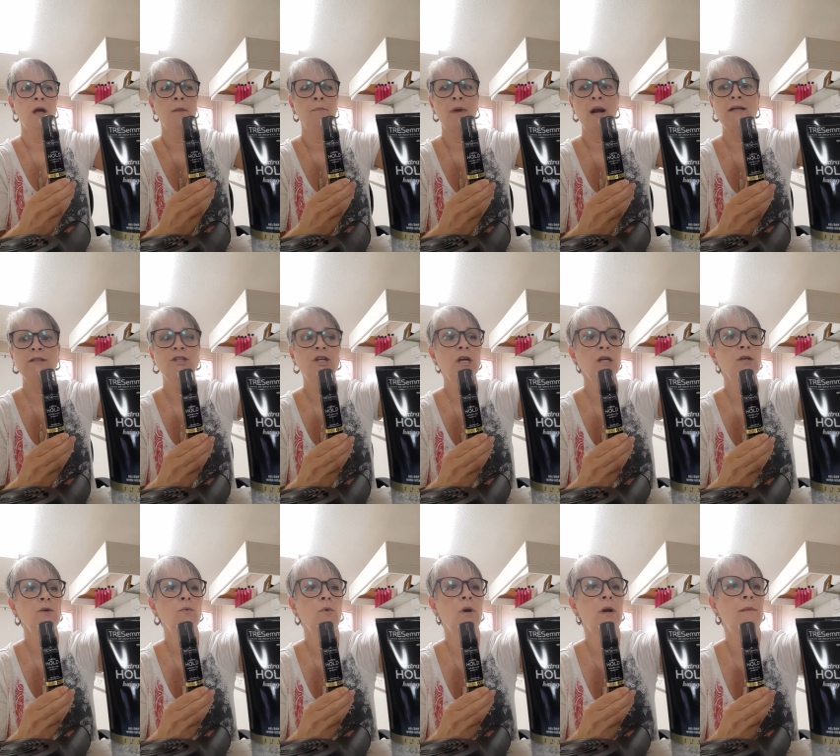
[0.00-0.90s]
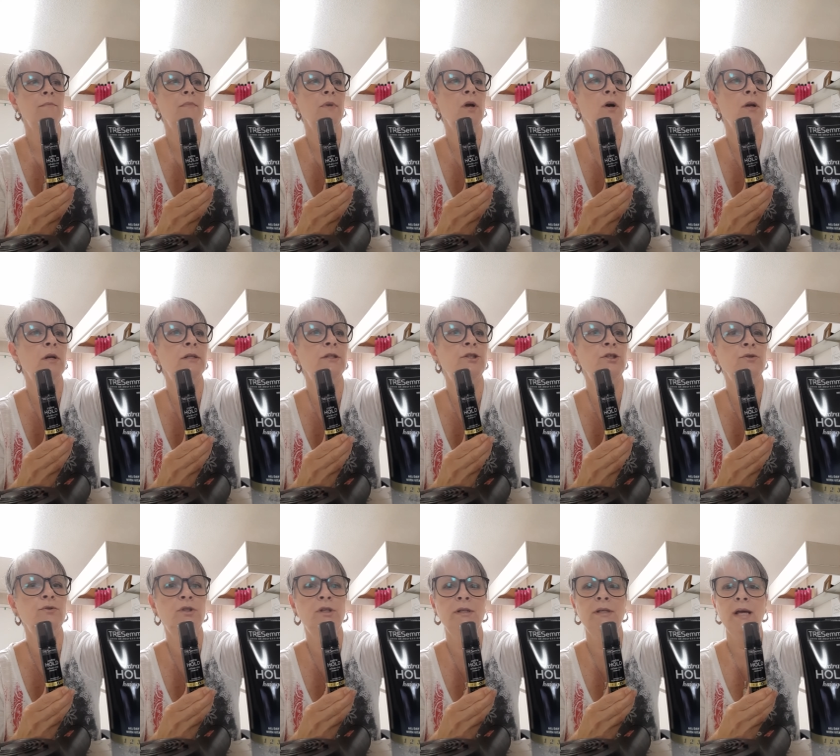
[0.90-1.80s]
But I'll tell you what I'm going to
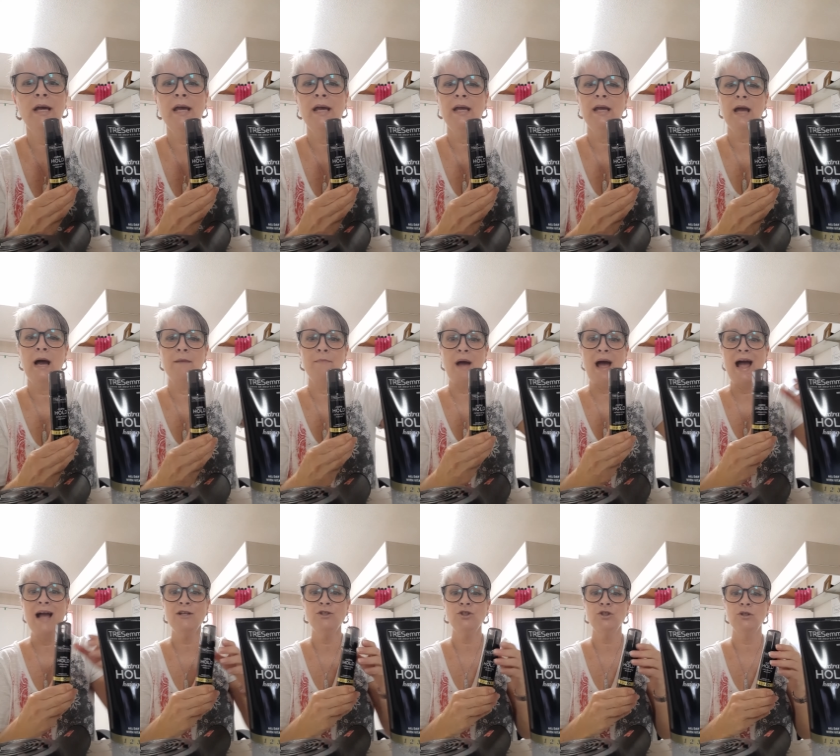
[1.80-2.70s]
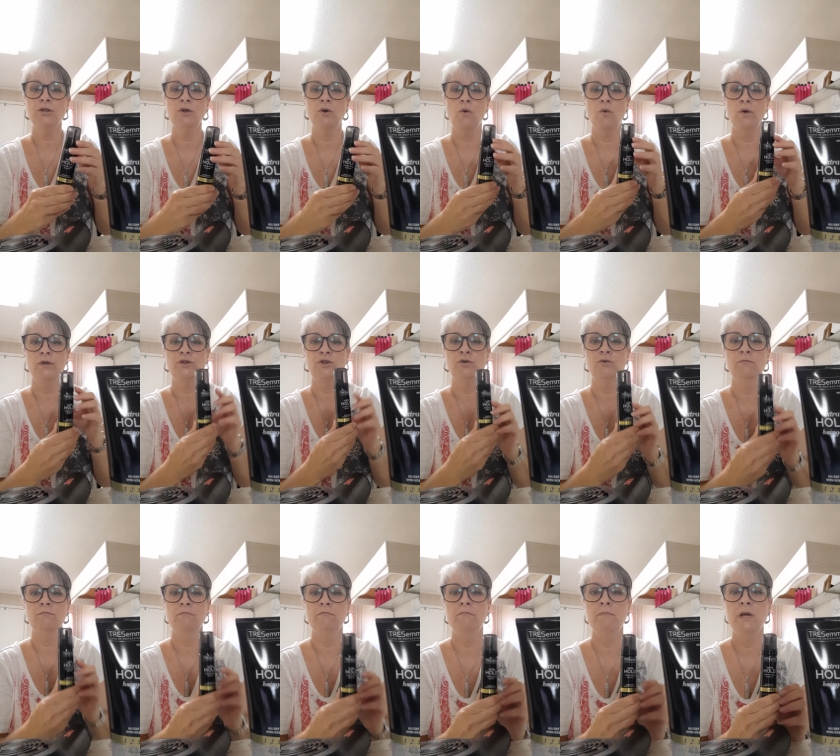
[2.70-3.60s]
do today. I'm actually going to
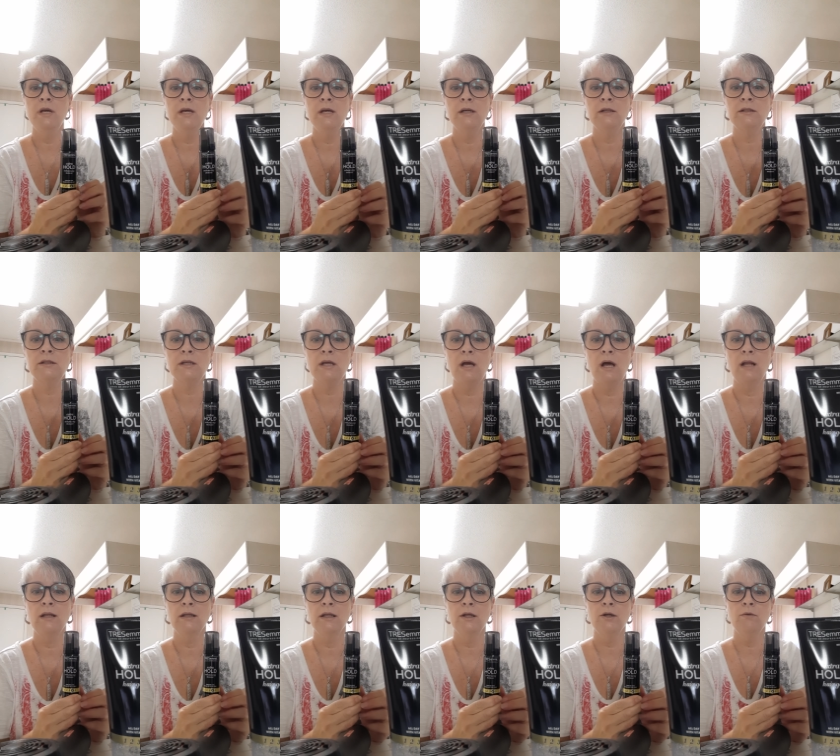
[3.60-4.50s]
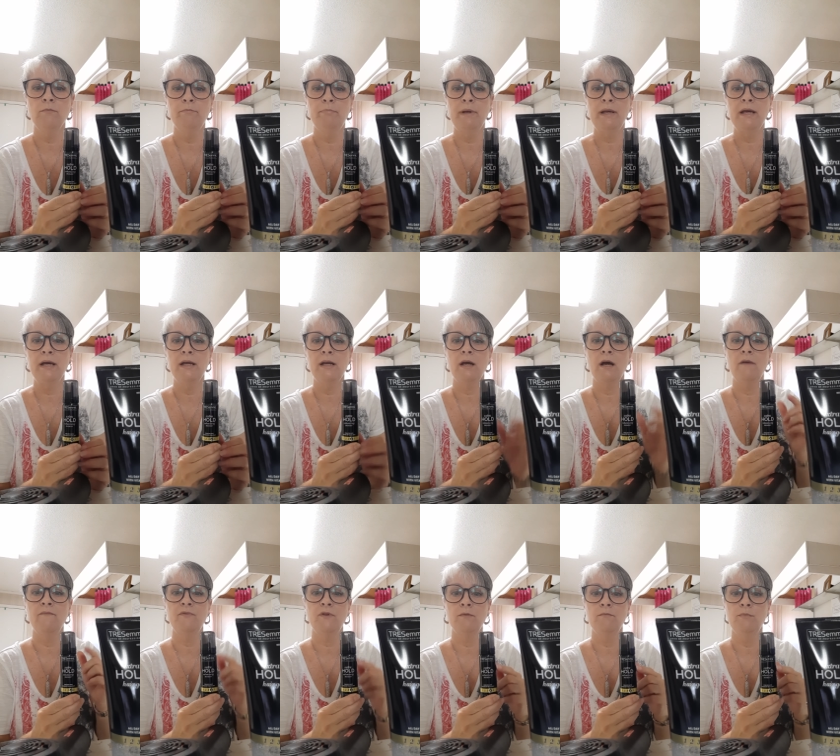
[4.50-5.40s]
mix a little bit
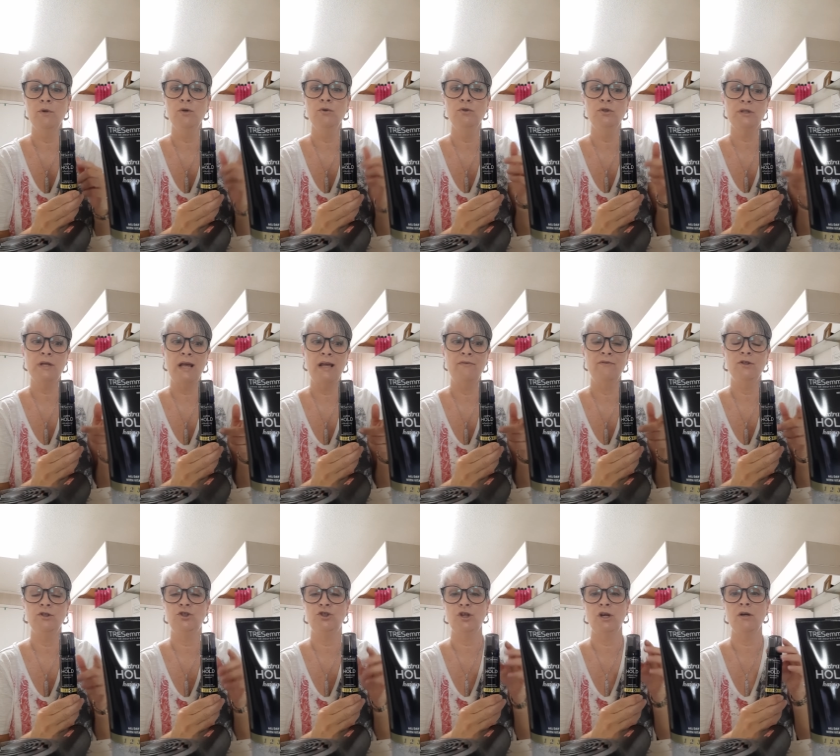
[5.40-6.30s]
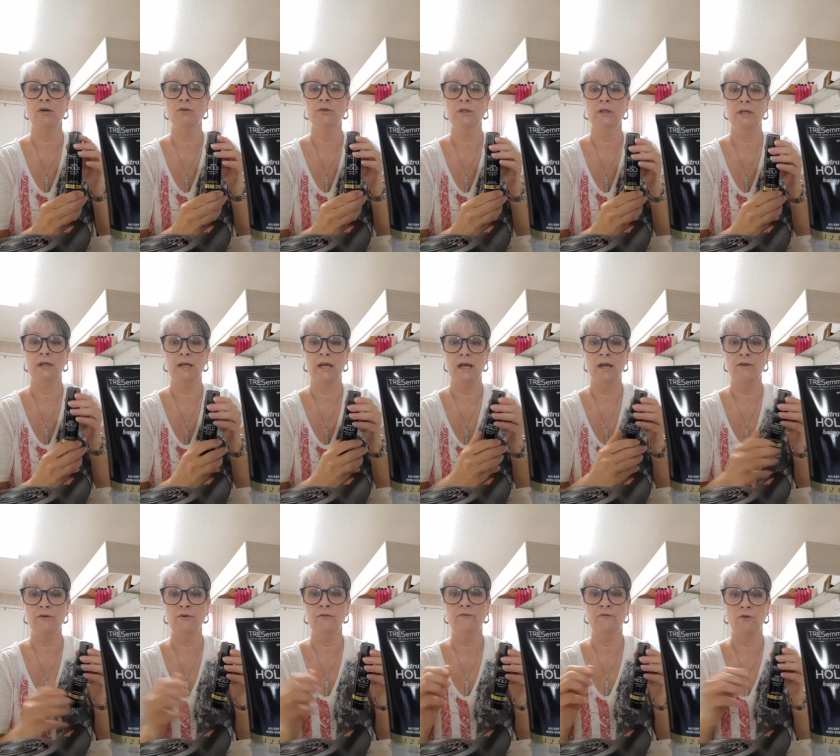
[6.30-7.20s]
of the mousse and the gel
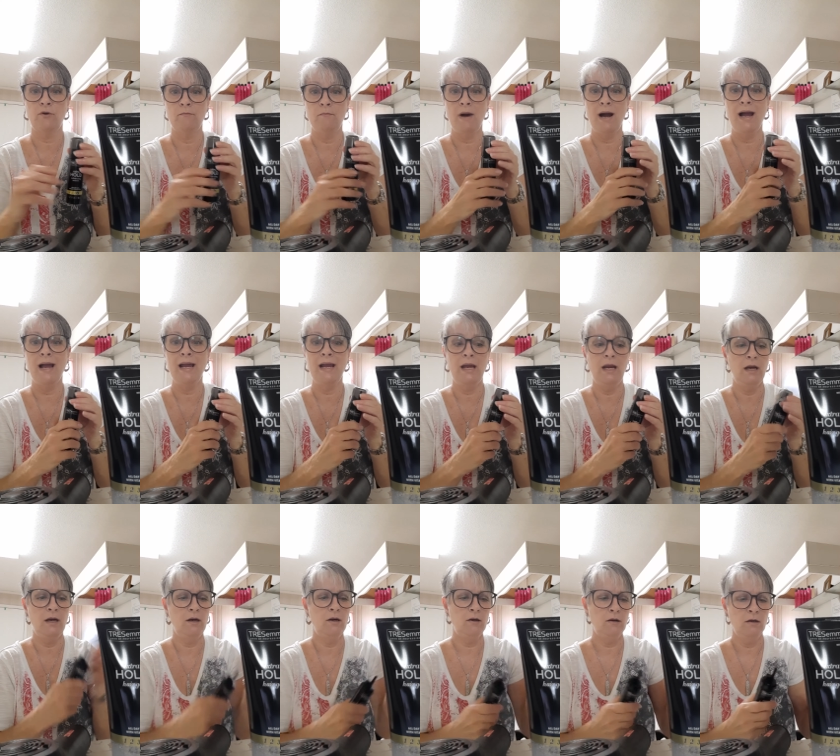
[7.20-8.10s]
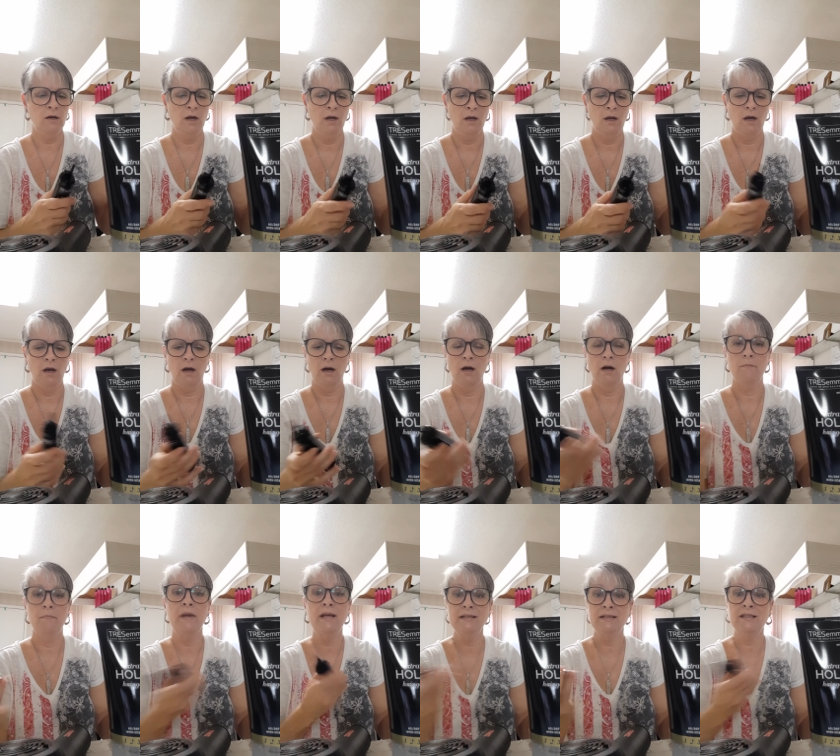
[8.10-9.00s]
together for my hair.
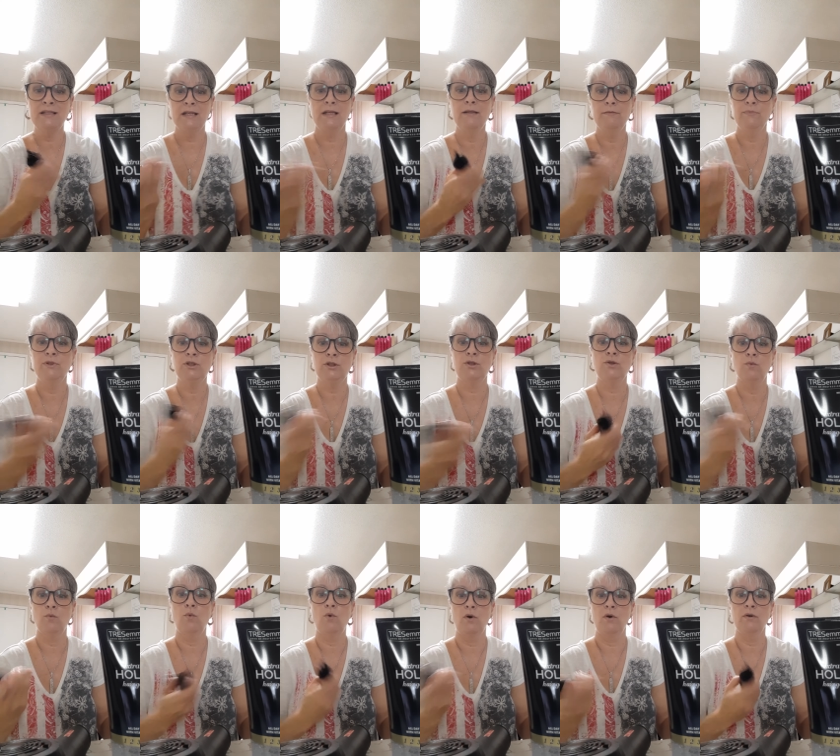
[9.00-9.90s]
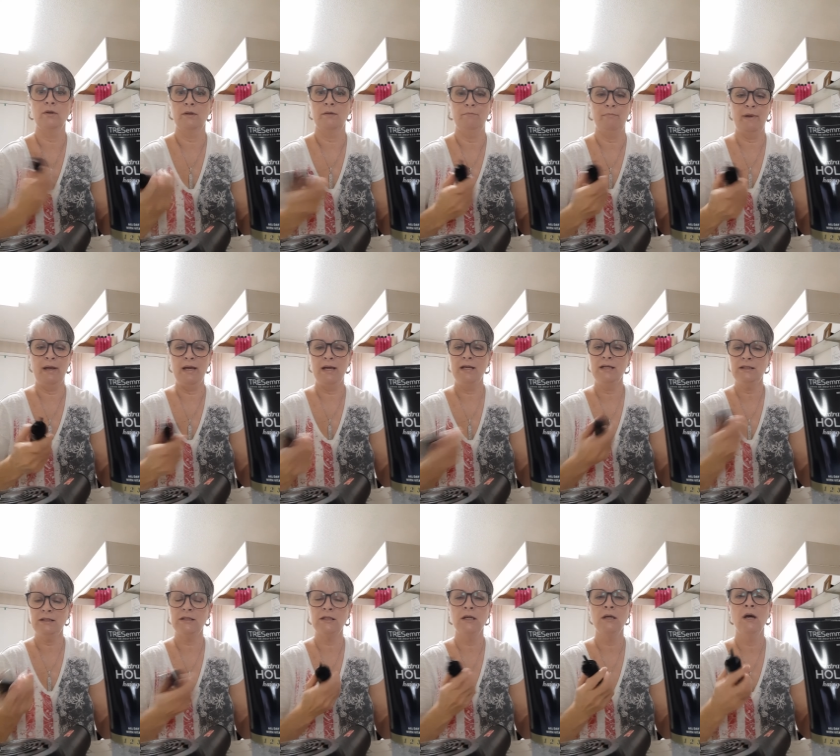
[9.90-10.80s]
It seems to work the
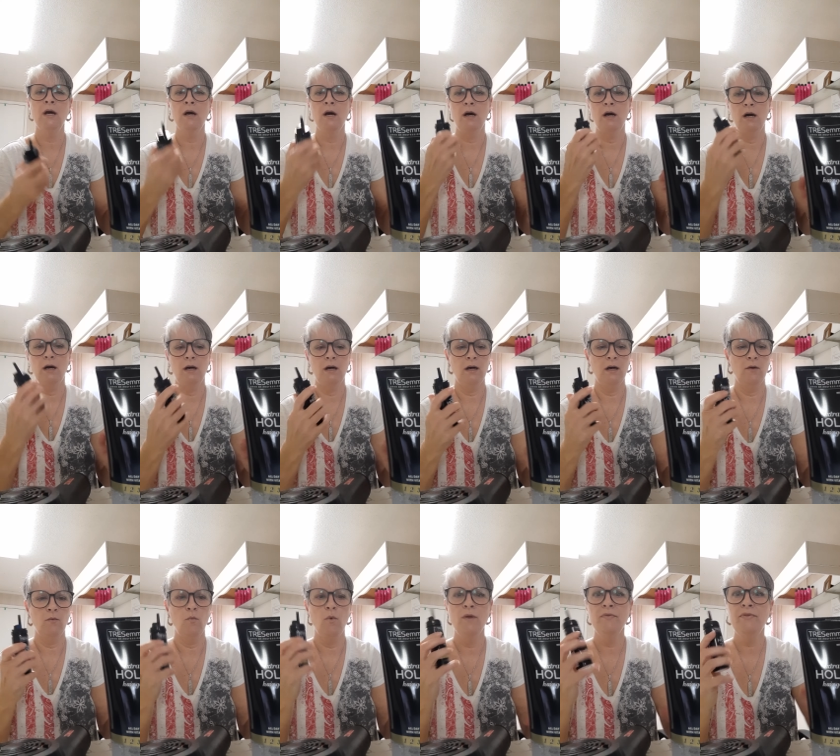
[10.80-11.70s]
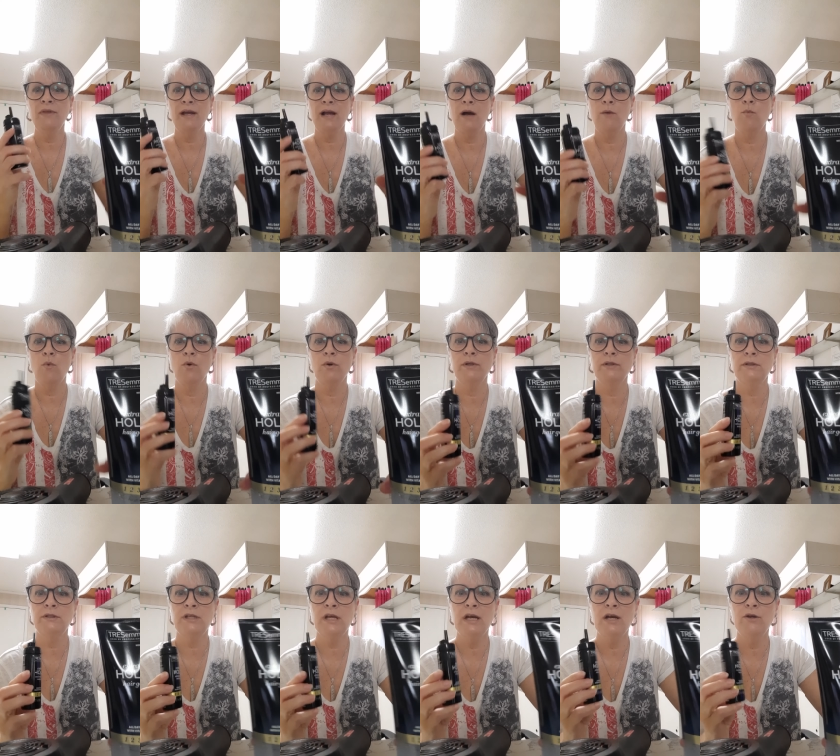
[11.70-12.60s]
best. One thing I want to
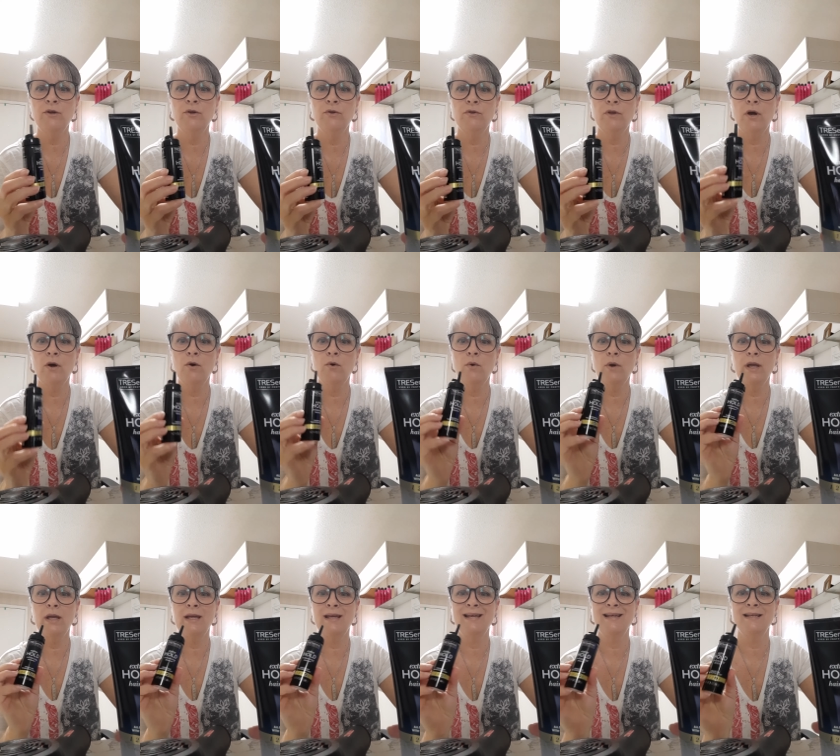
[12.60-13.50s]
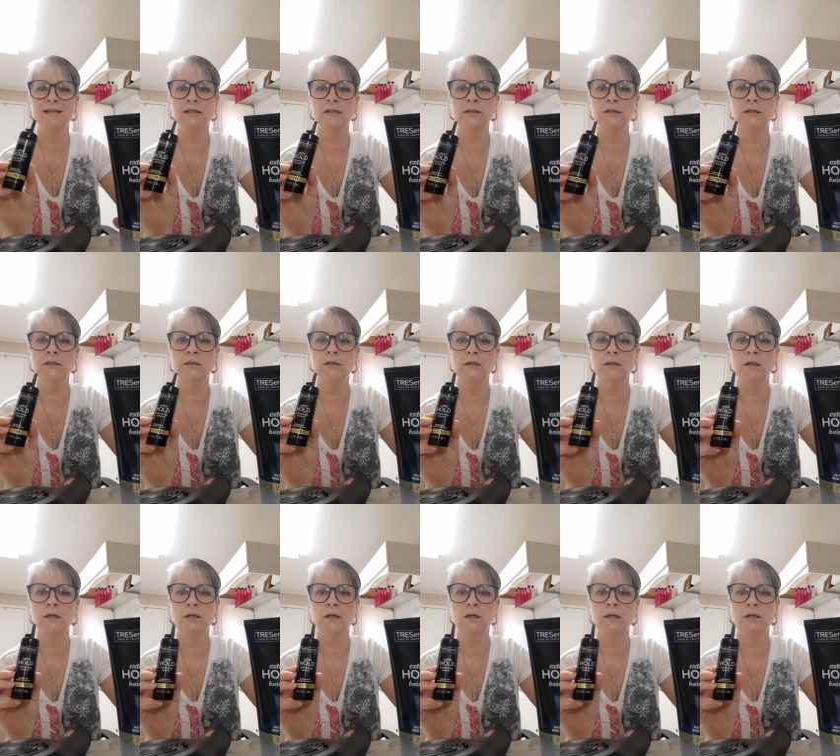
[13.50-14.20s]
tell you though is